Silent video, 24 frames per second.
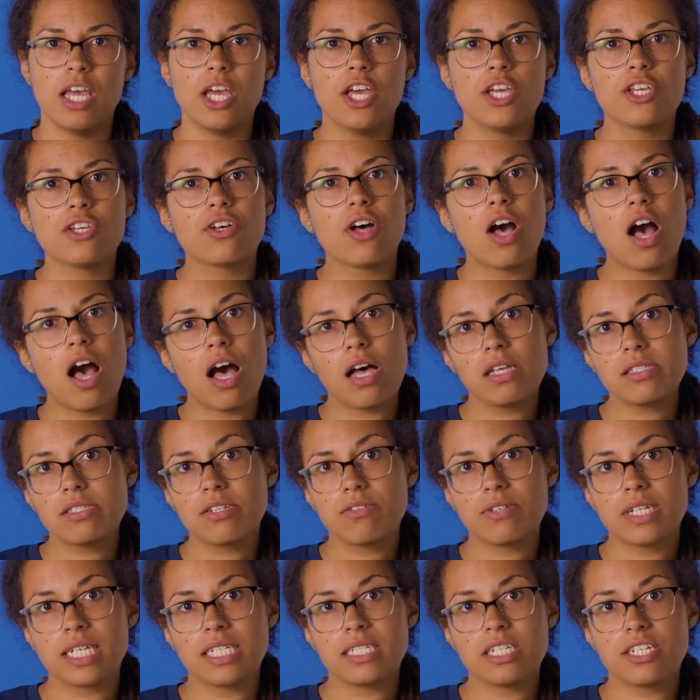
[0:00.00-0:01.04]
You'll also
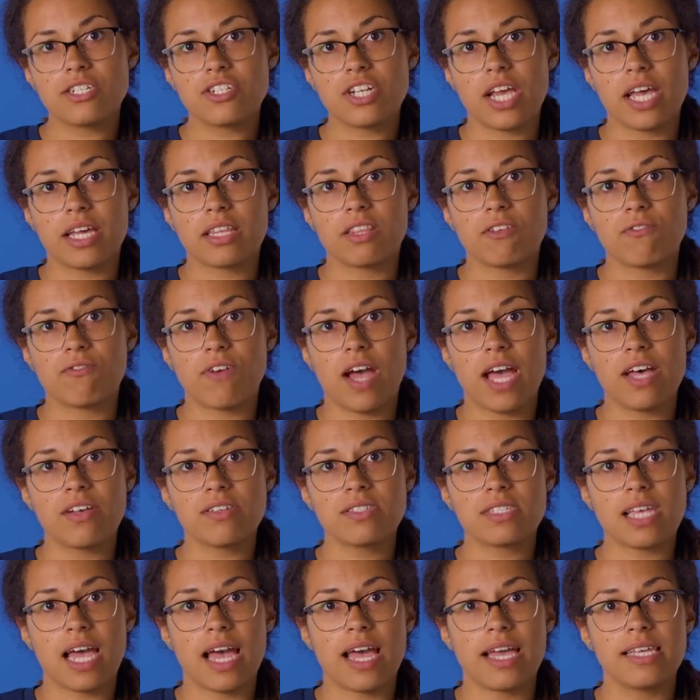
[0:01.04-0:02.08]
need to check the file
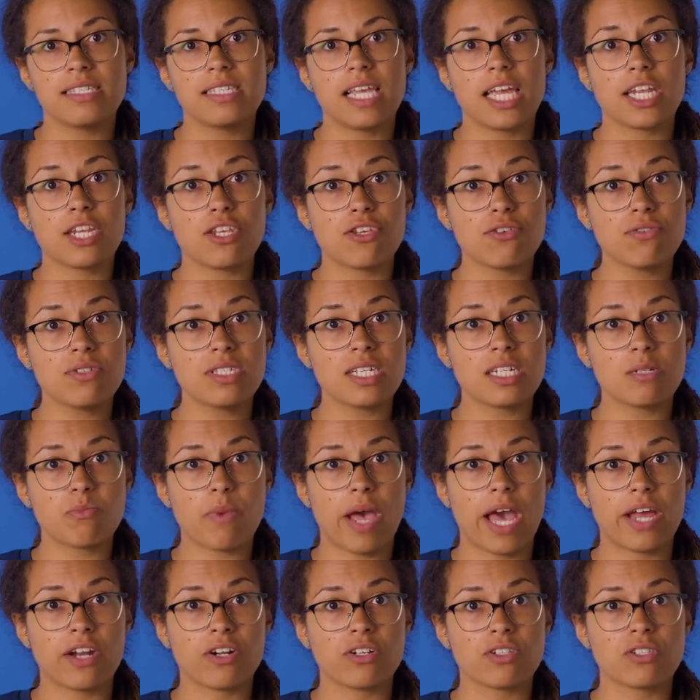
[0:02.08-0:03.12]
size and usage
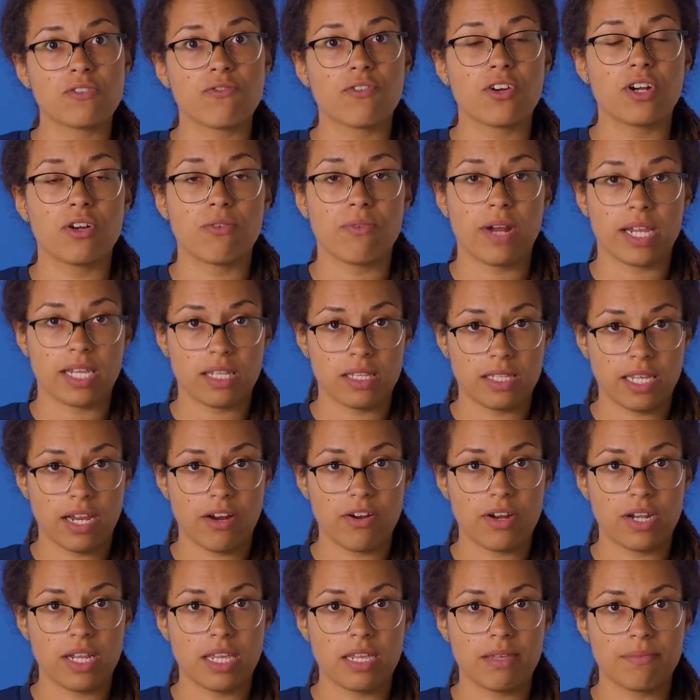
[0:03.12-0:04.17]
patterns for
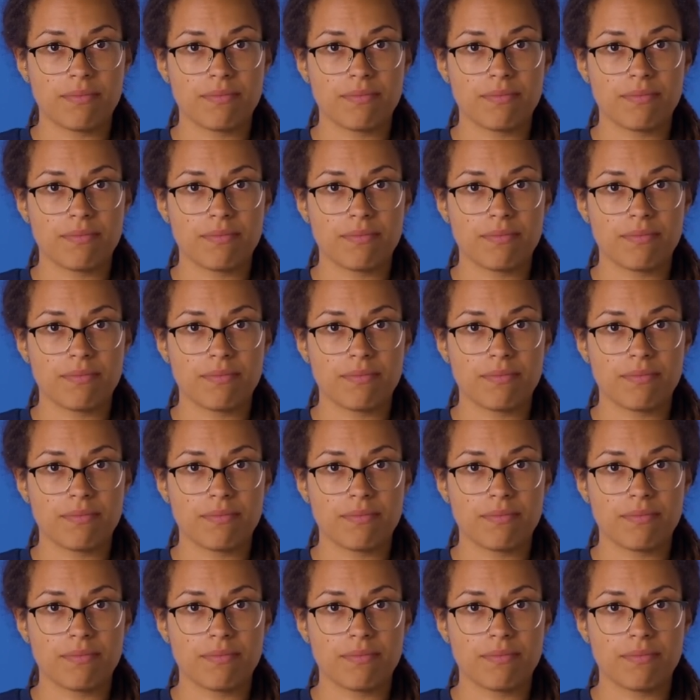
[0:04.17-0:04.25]
irregularity.